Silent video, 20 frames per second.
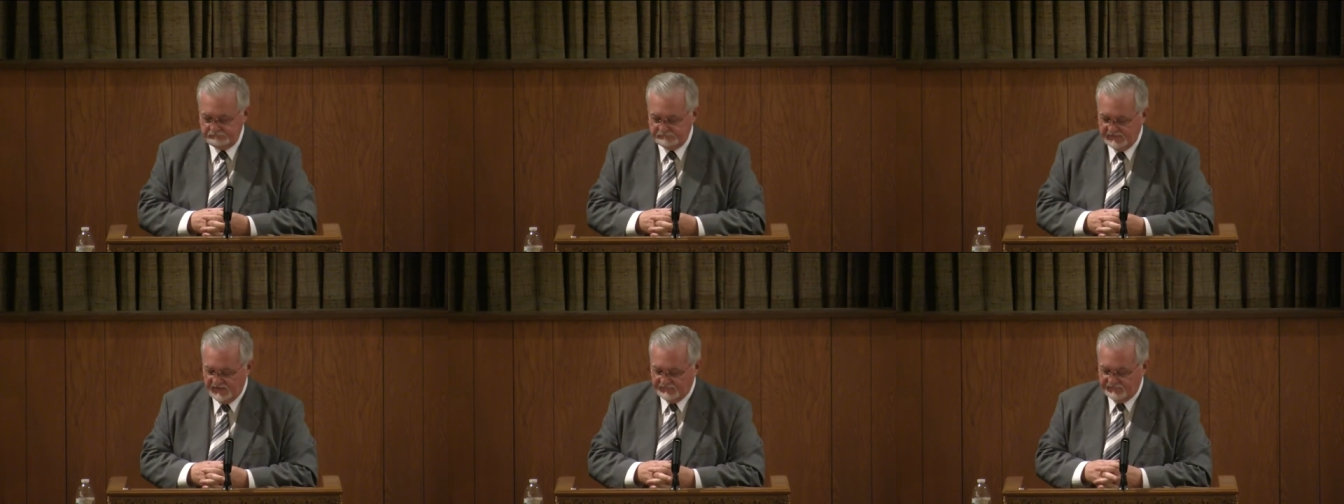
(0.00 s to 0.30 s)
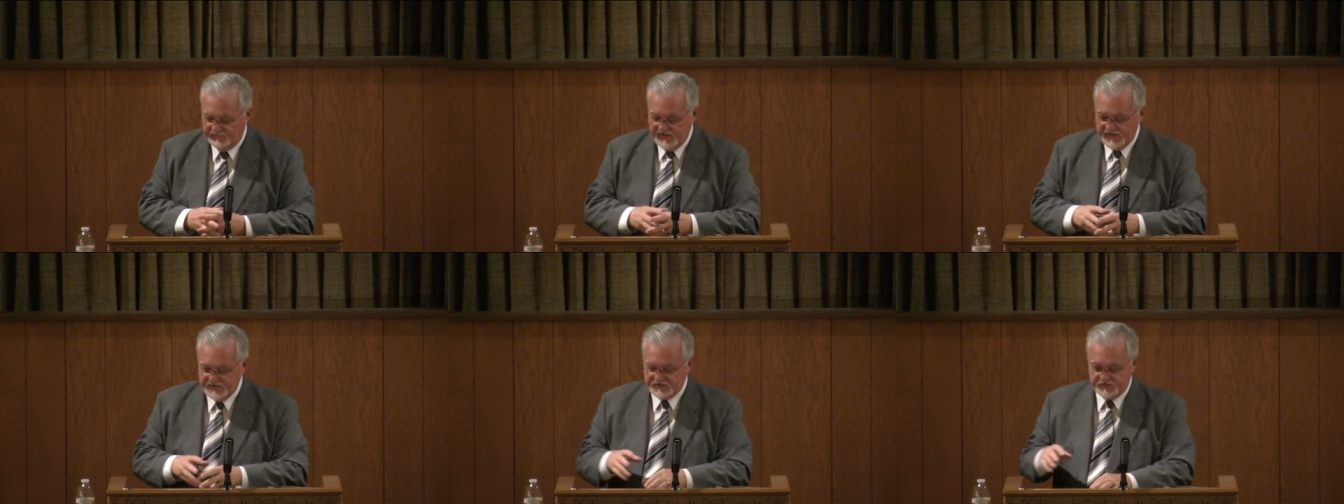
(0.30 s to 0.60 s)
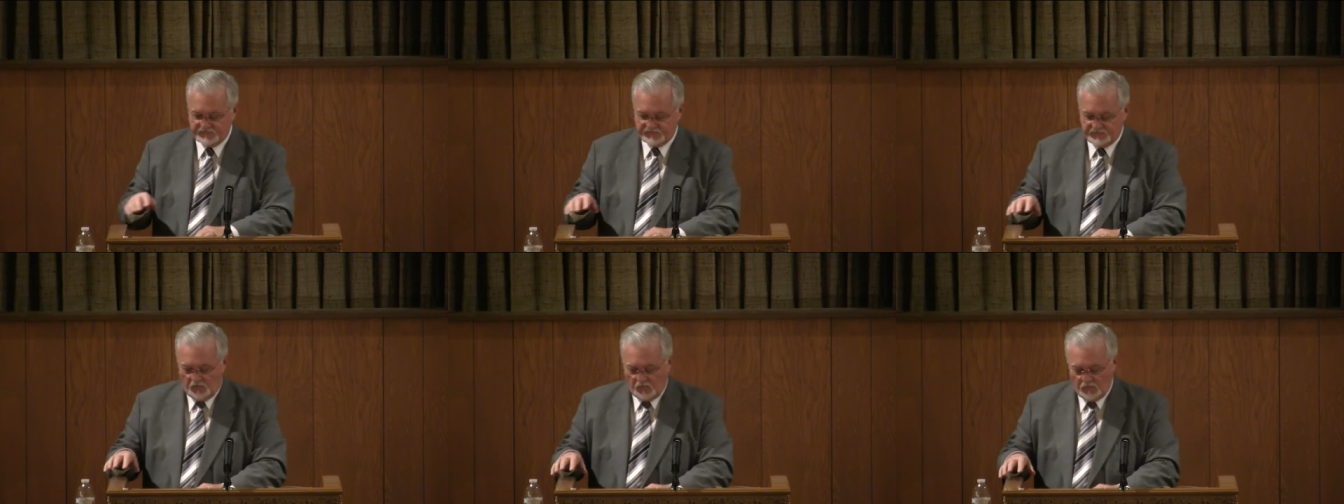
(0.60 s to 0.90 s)
In
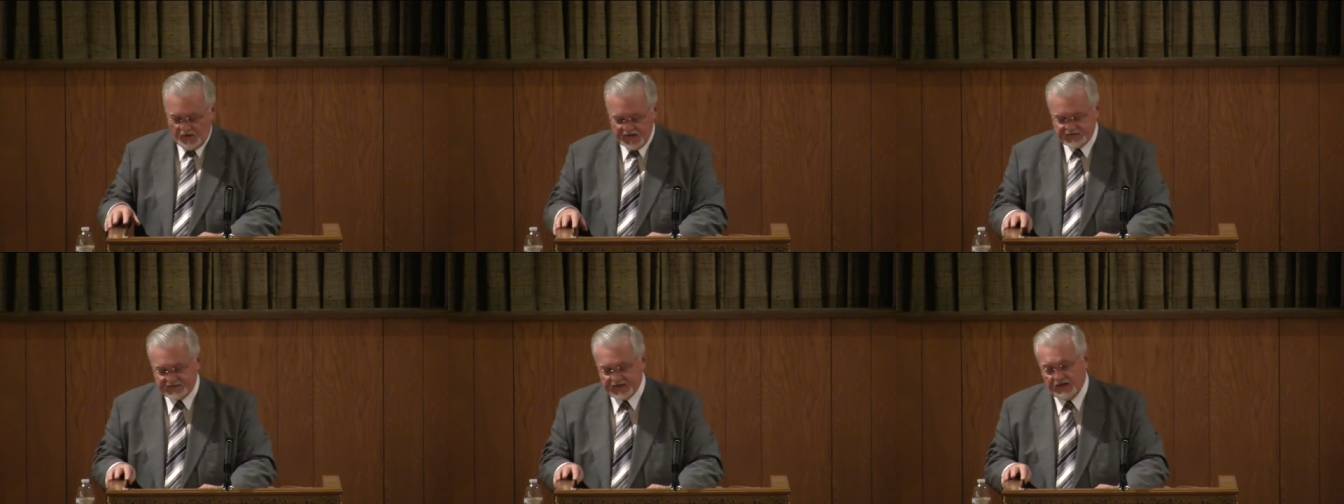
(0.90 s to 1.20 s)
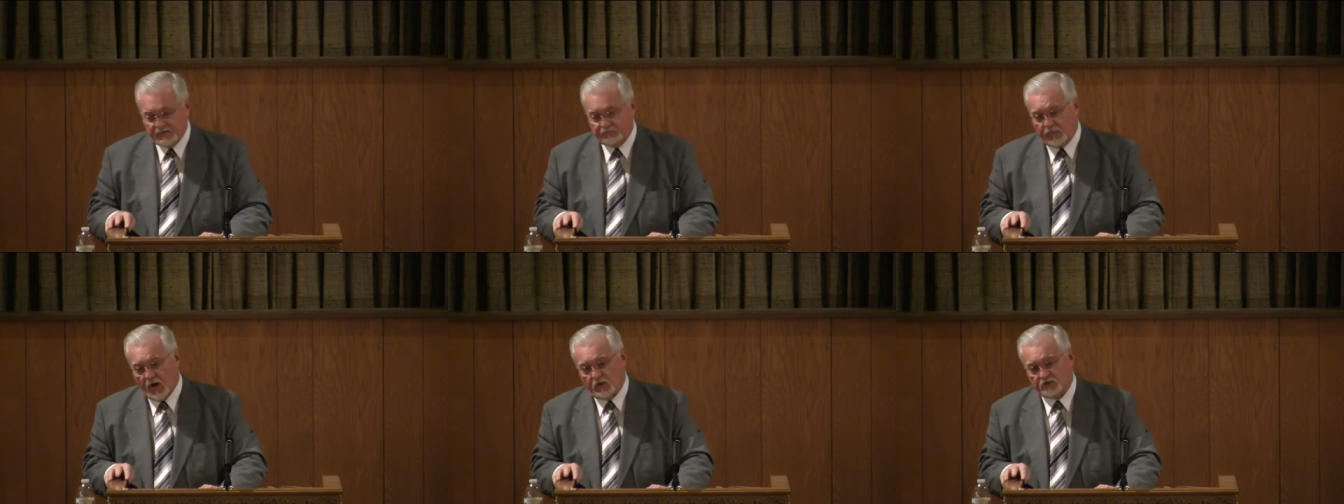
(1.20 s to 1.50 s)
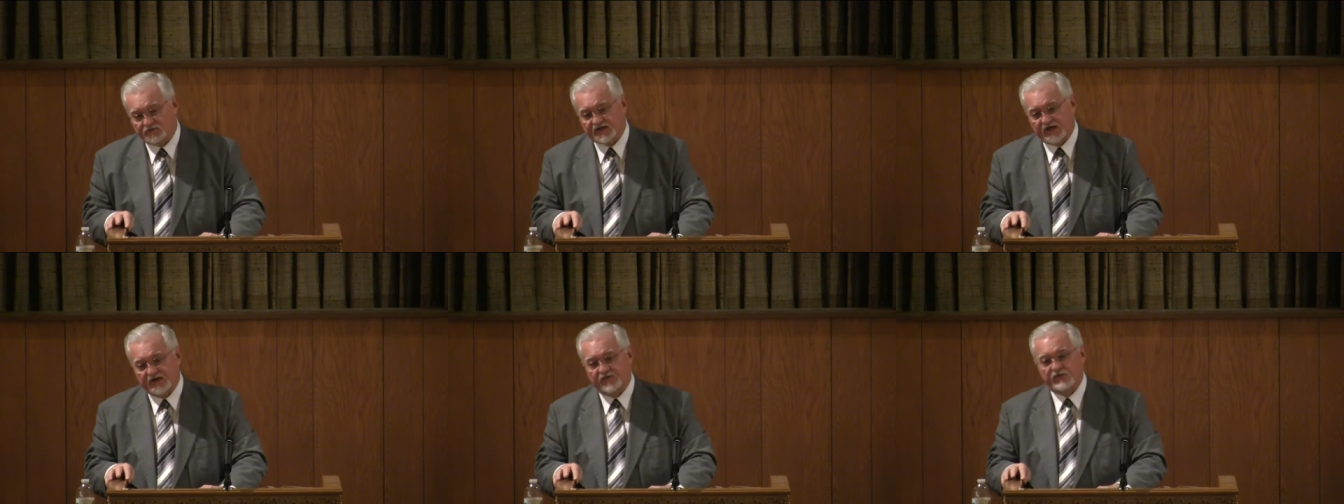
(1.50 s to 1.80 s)
Ephesians 4:18, Paul
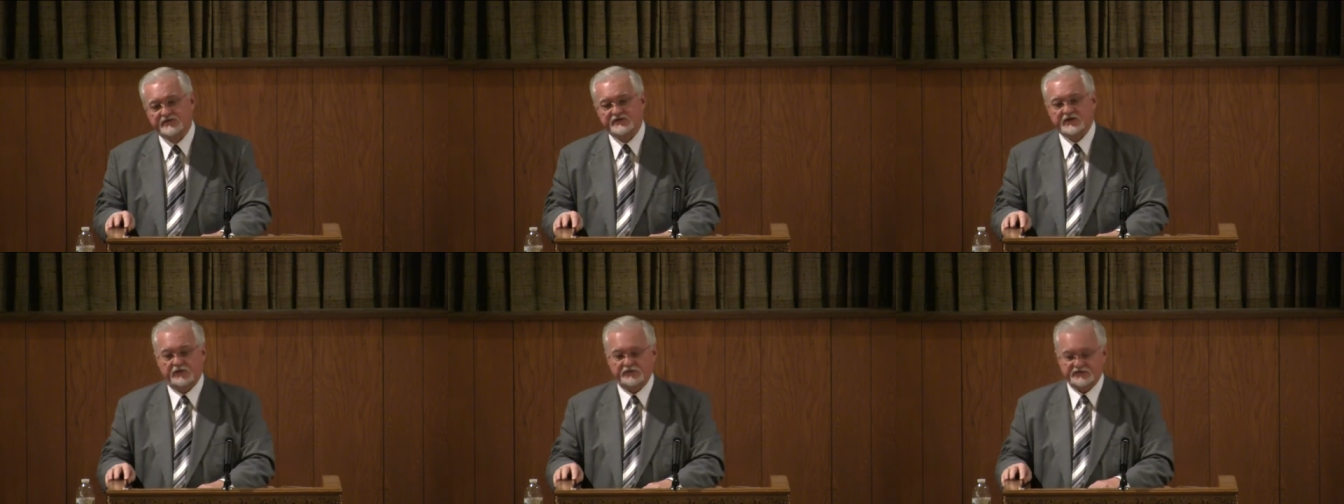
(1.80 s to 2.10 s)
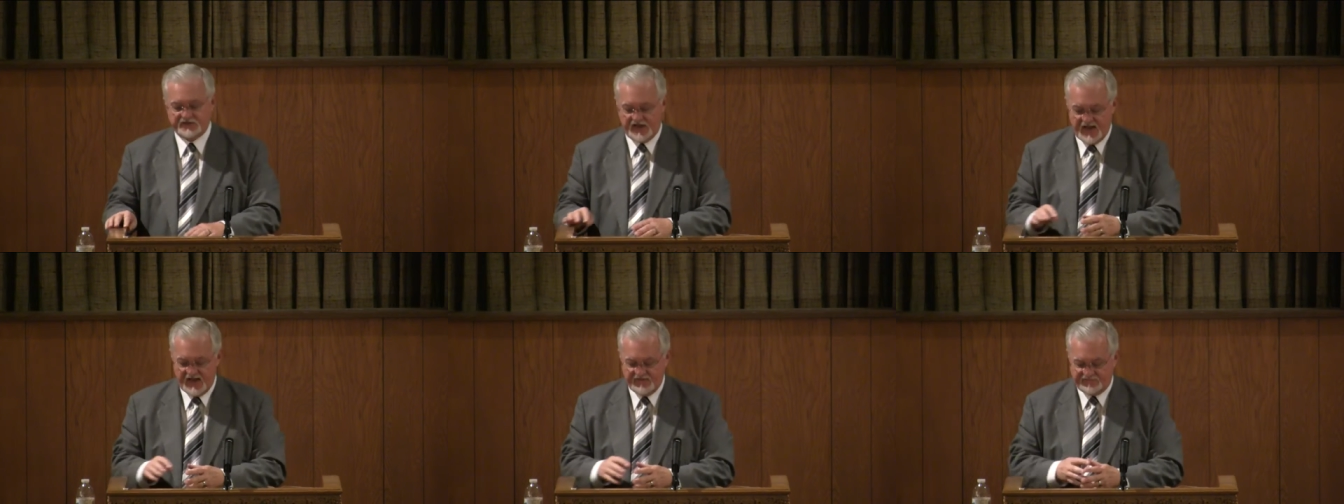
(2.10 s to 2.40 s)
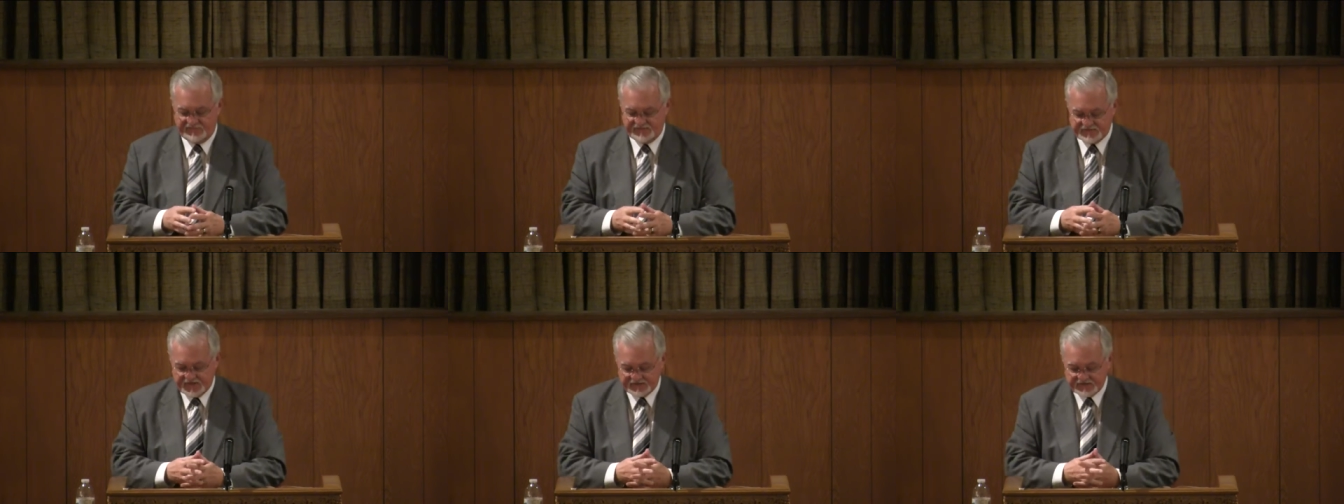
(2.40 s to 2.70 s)
said to the church at
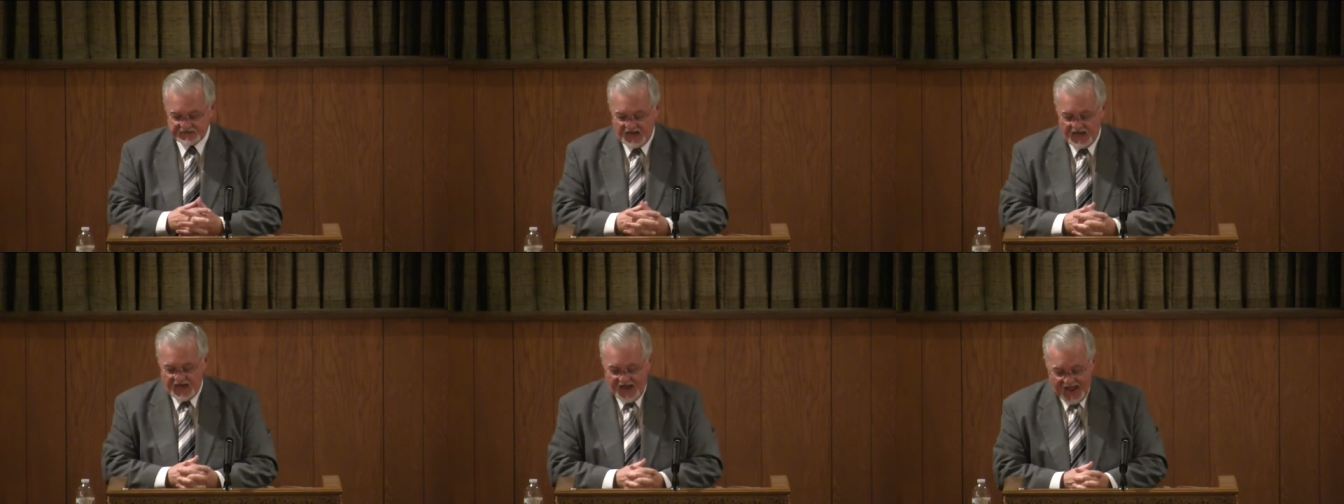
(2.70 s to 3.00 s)
Ephesus,